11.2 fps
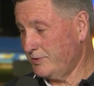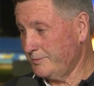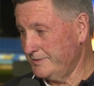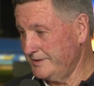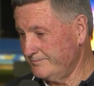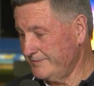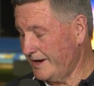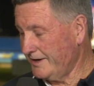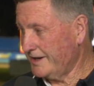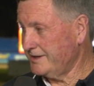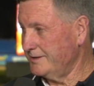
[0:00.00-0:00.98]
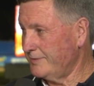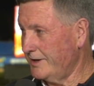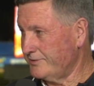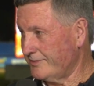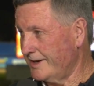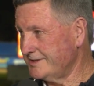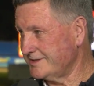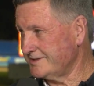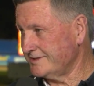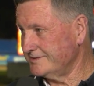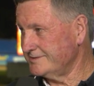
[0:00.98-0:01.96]
probably unlucky in both
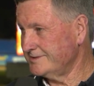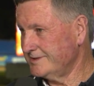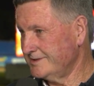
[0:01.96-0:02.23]
races and